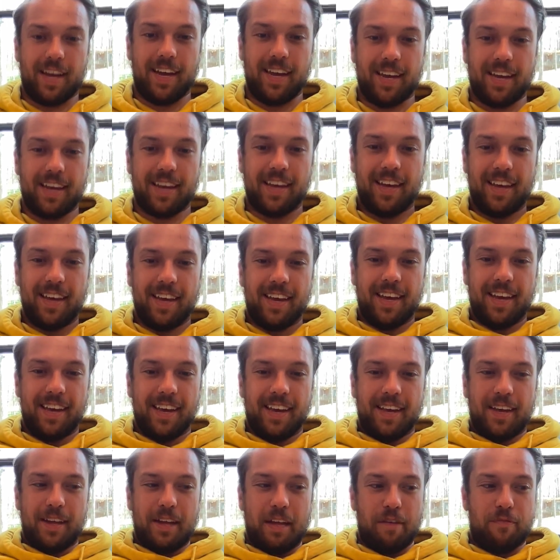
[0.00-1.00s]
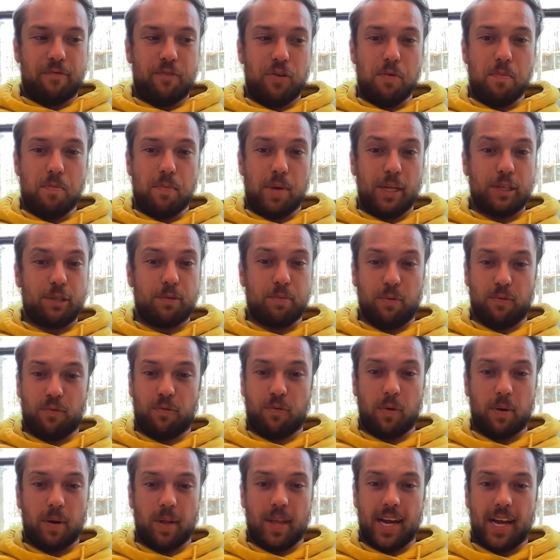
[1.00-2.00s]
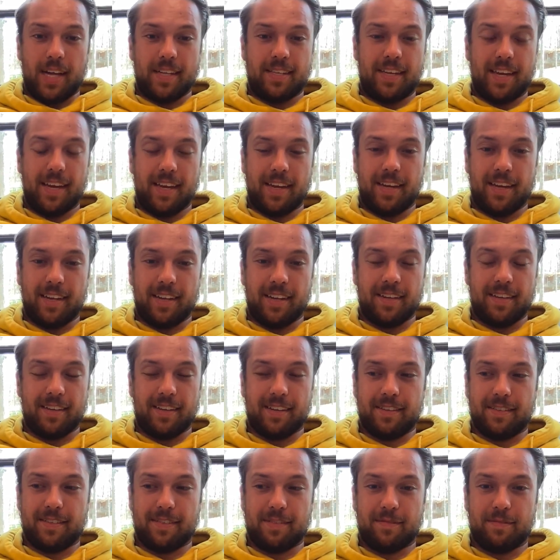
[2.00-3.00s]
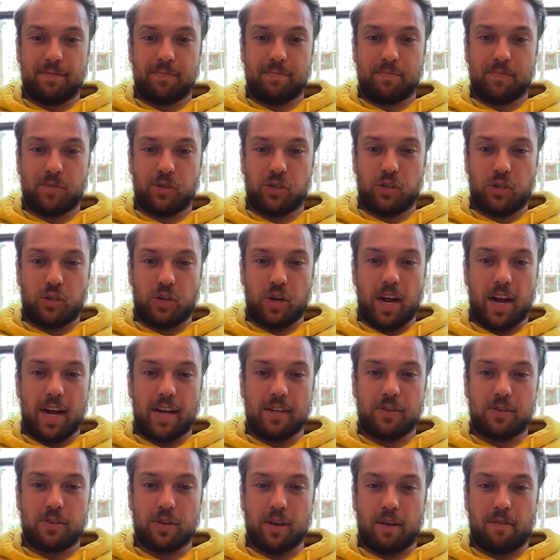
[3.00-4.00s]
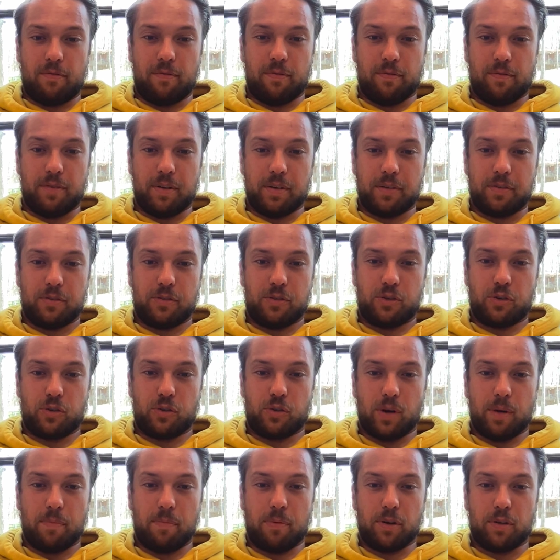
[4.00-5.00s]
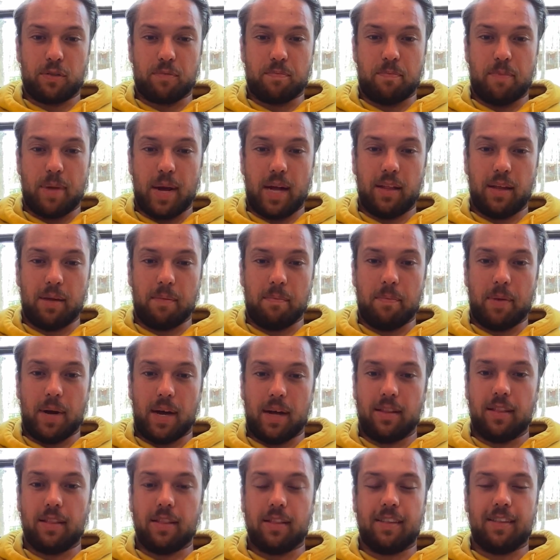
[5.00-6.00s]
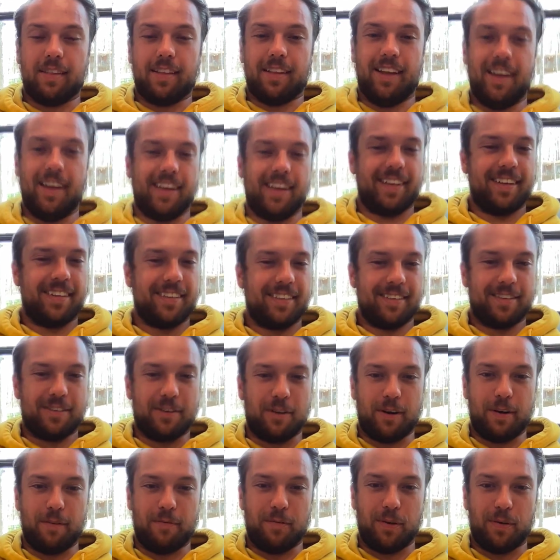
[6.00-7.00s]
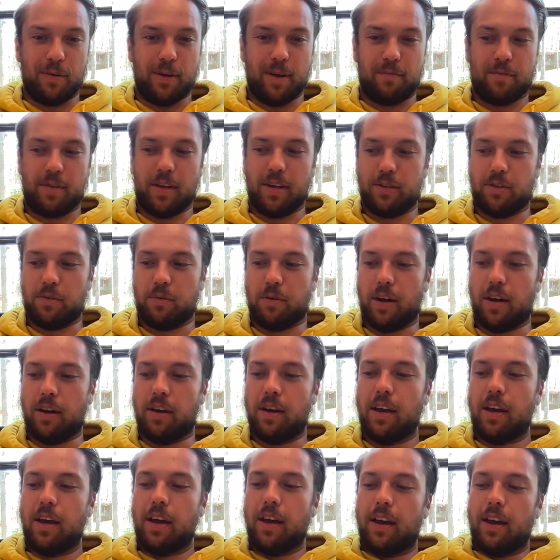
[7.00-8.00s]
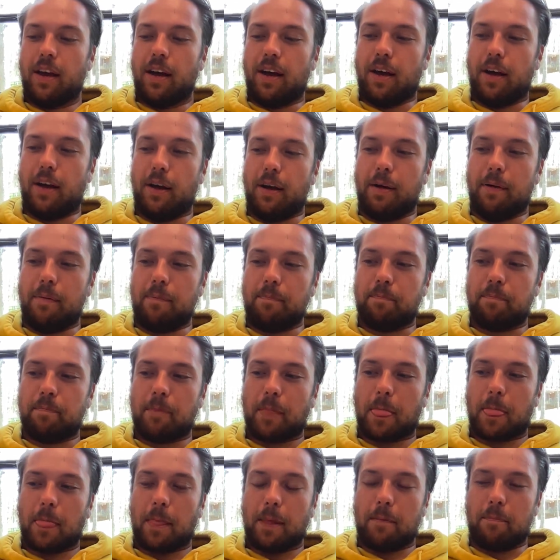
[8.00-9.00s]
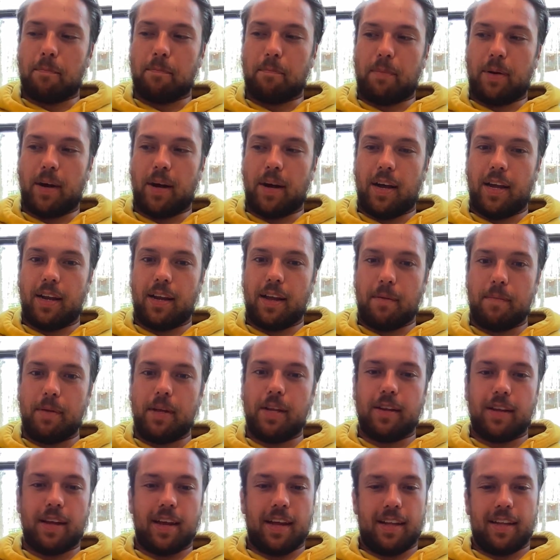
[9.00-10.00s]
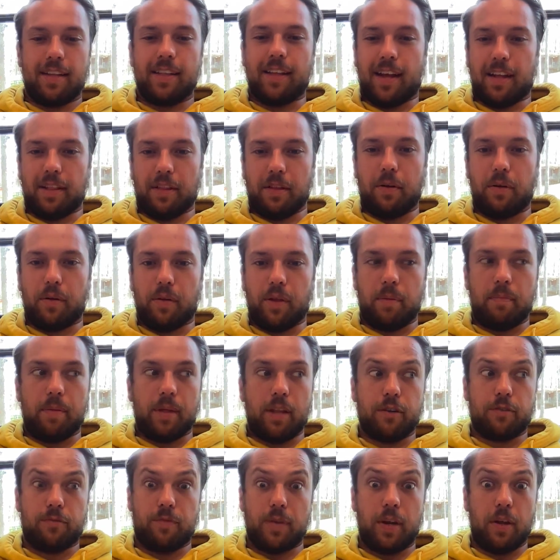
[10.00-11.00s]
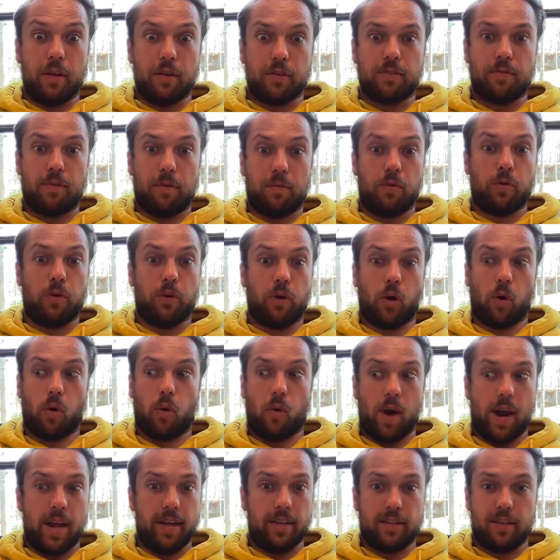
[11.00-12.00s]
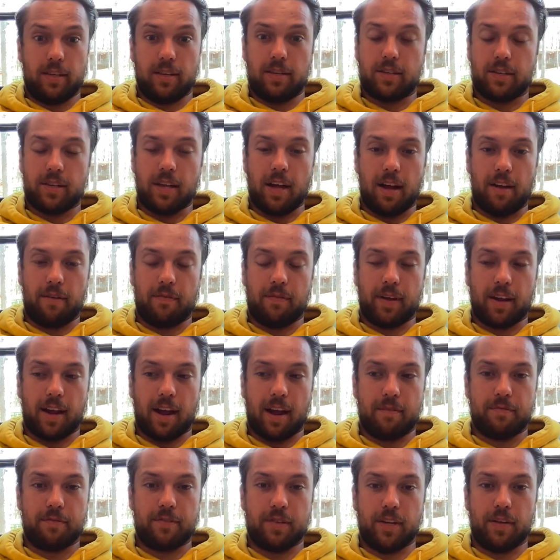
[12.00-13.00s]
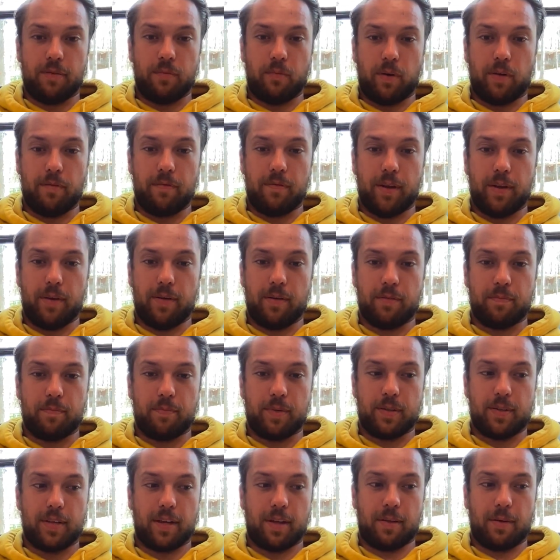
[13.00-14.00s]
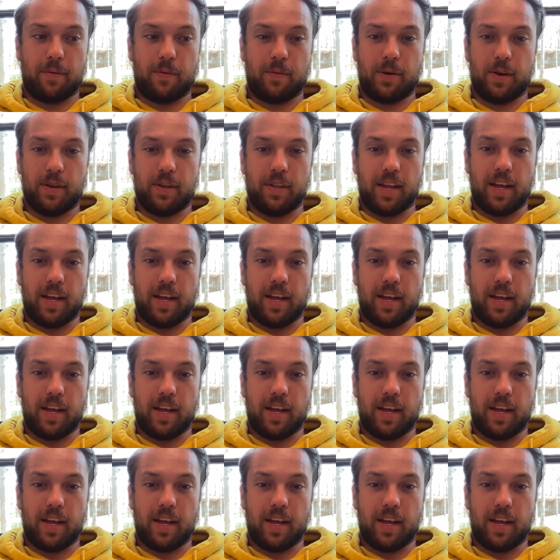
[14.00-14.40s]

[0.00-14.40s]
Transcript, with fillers: like a few months before that taking shots off of a stripper's belly button. Like, sorry if you have kids around. Um, but I mean, not literally, but there's videos of him doing crazy stuff. Like I've seen one video in particular where he